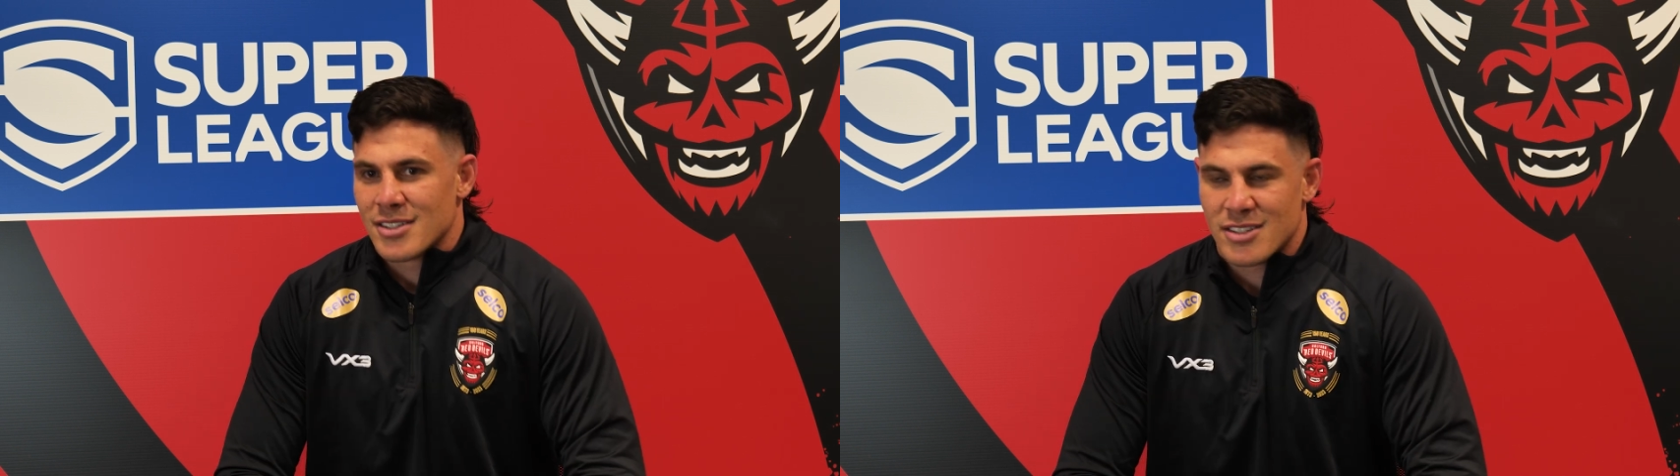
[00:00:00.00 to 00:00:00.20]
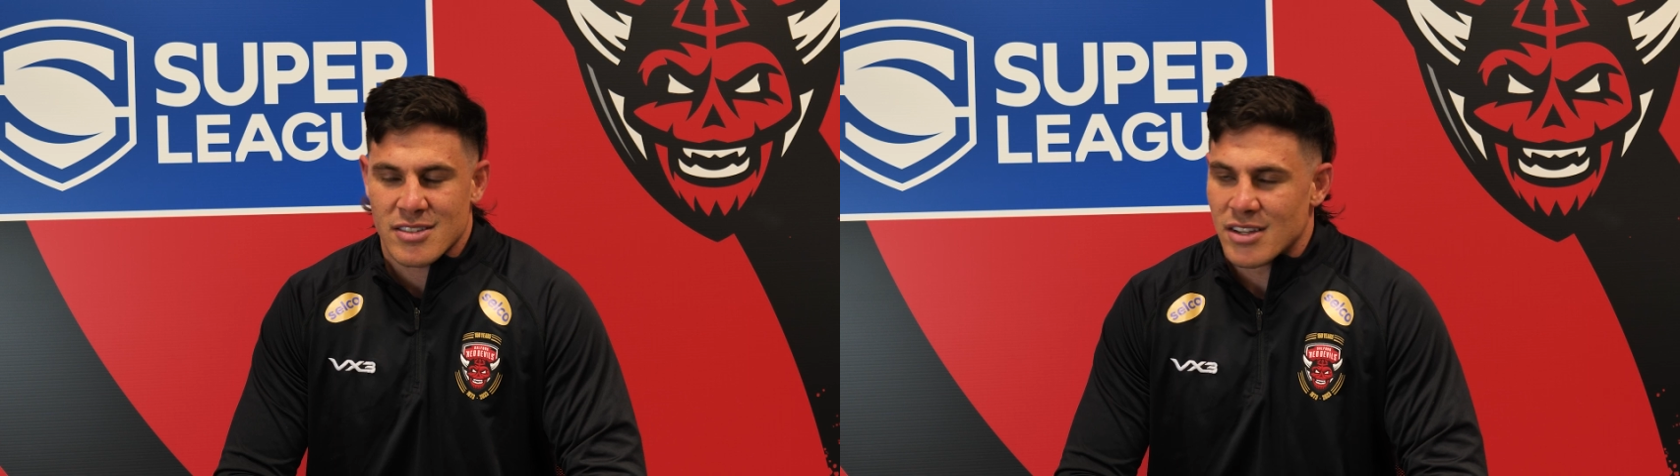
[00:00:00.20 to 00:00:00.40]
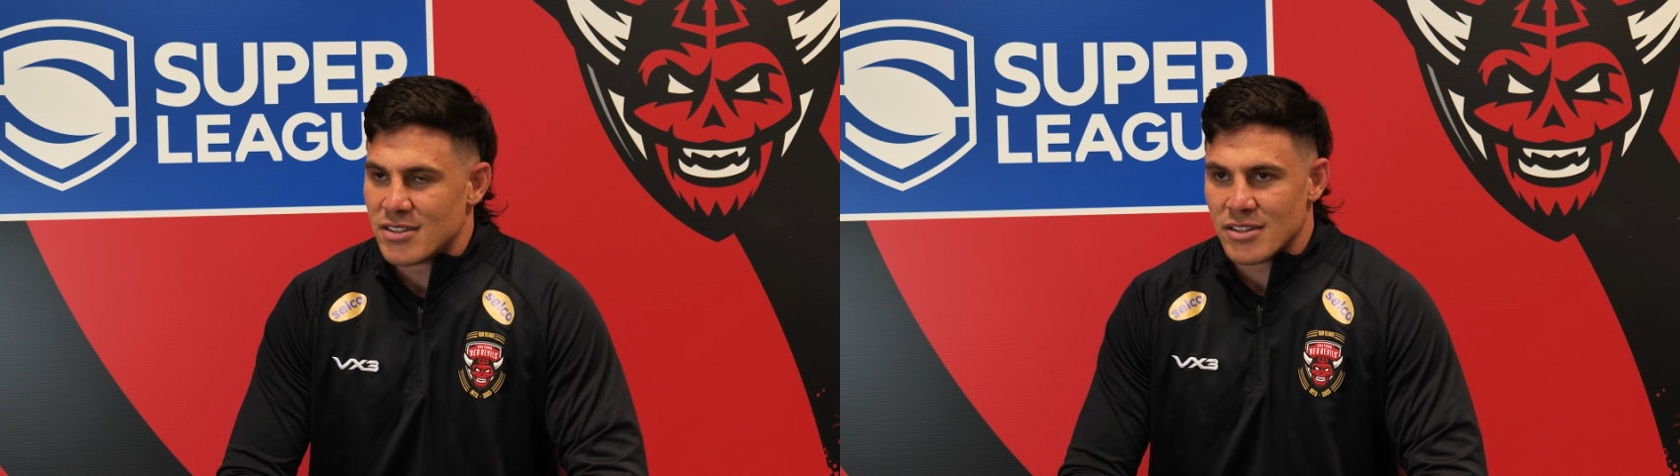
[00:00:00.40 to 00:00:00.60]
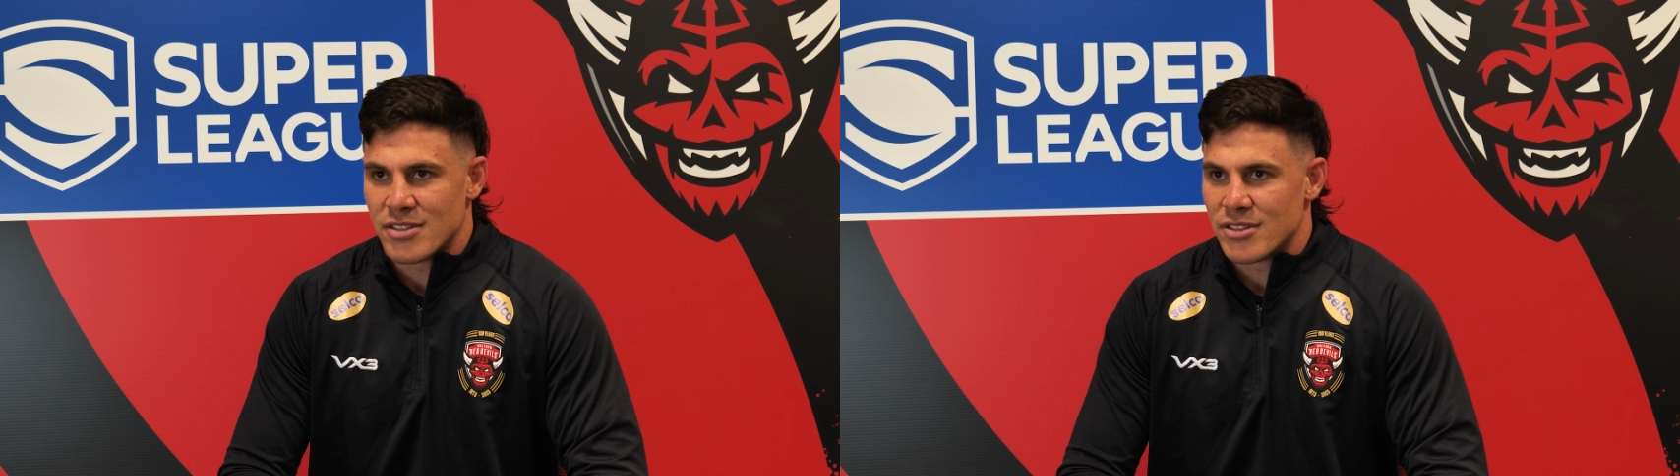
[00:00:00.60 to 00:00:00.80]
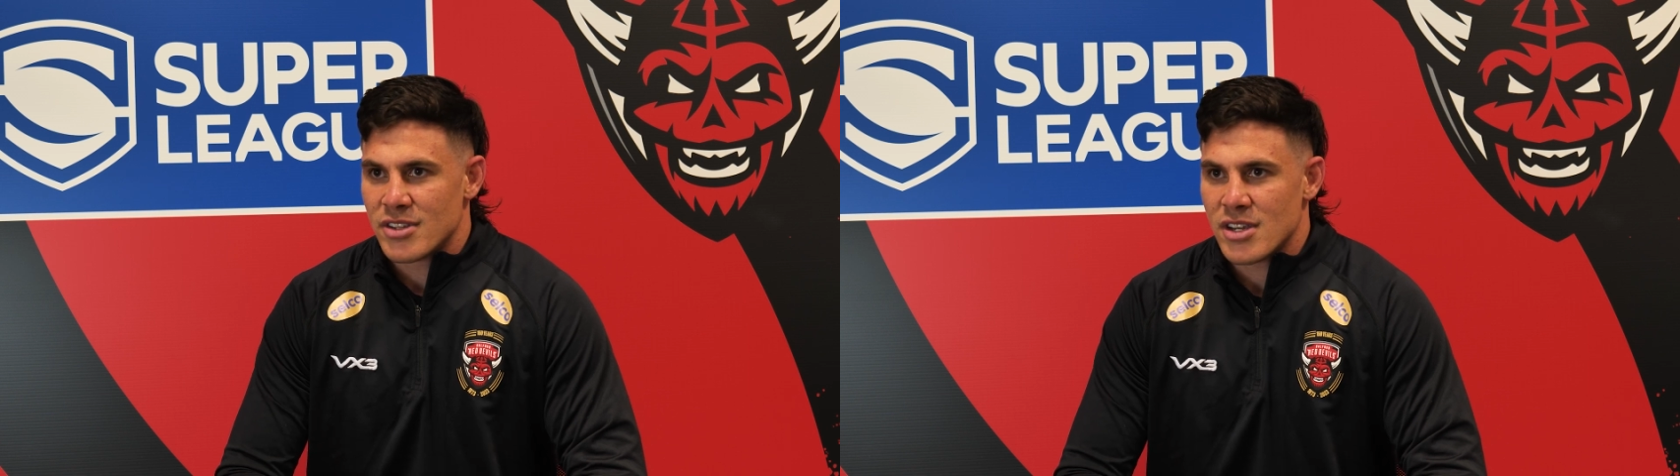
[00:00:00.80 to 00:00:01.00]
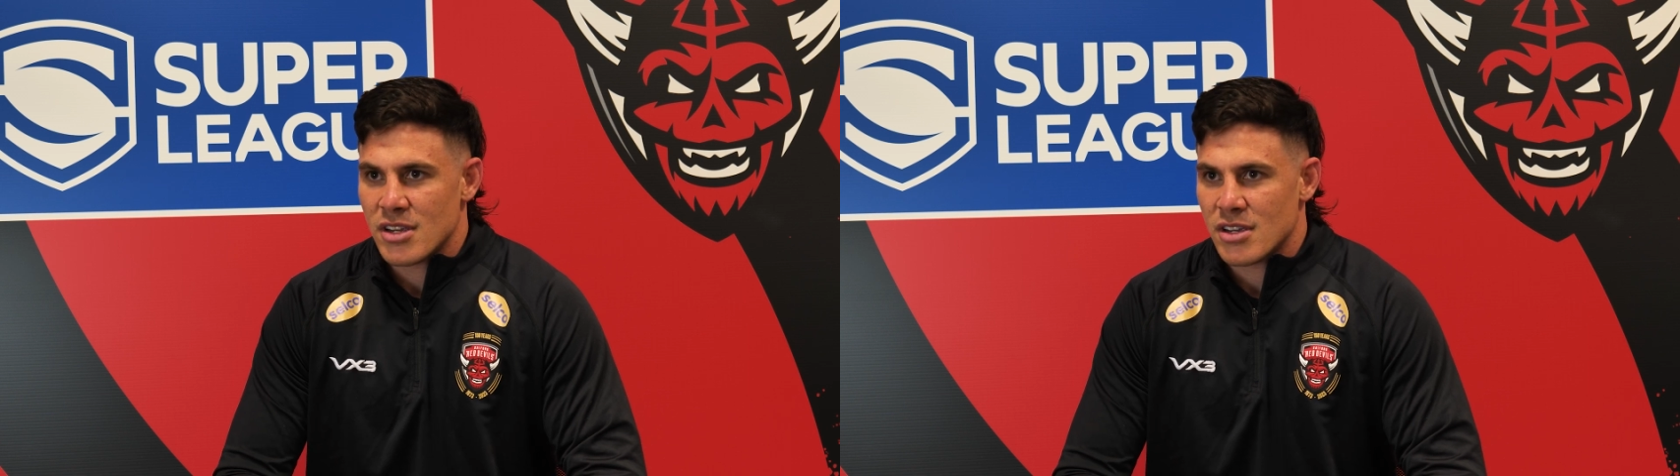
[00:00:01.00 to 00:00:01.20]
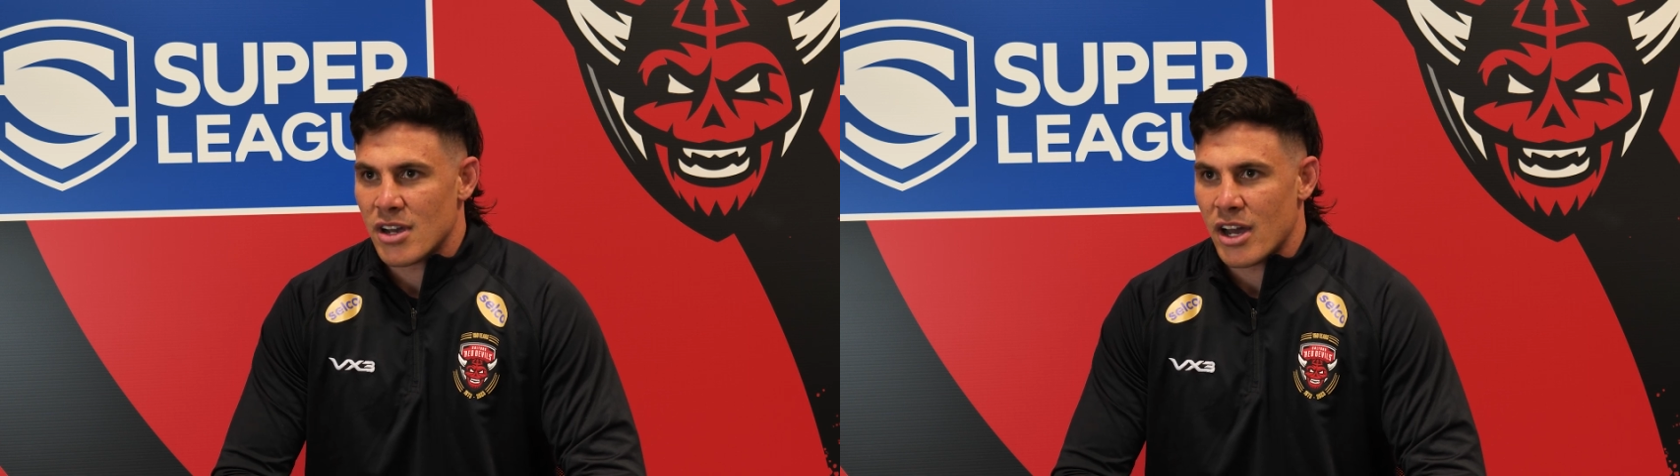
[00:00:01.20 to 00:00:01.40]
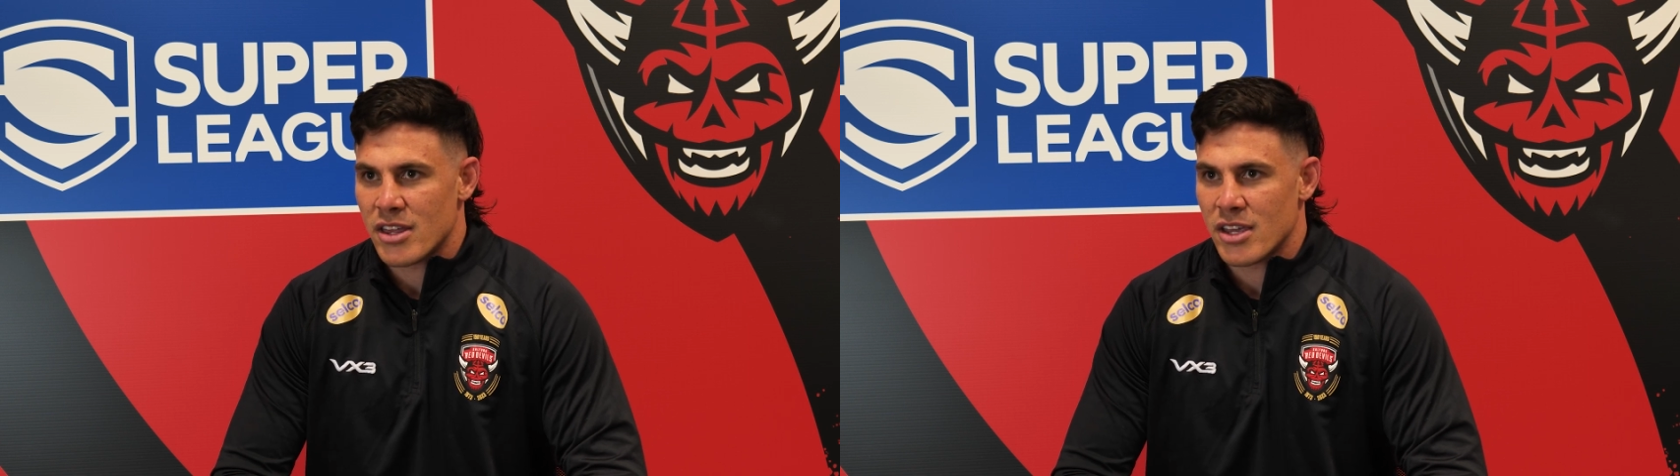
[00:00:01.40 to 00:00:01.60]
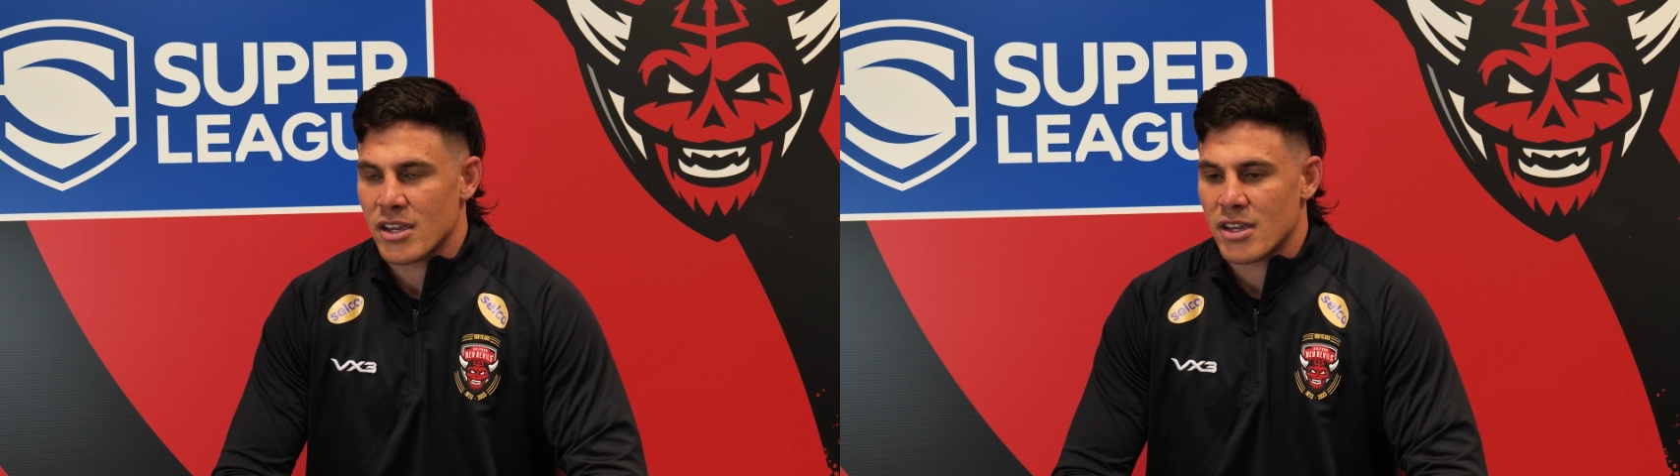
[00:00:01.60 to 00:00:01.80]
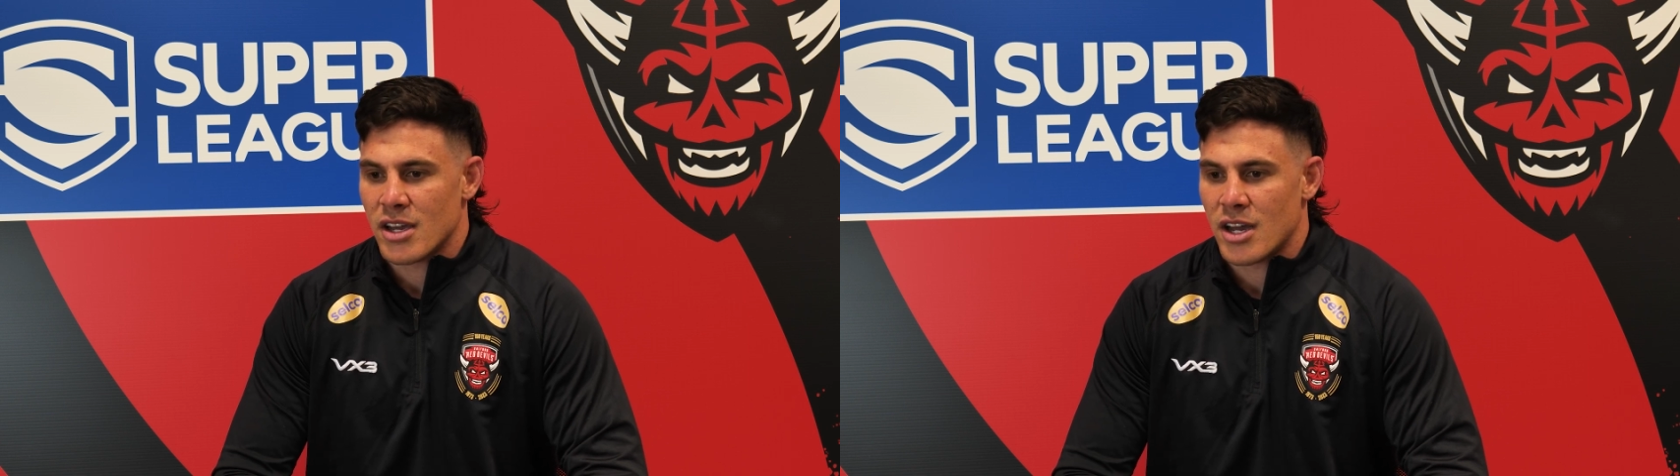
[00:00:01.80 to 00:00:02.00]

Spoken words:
Just consistency, I think.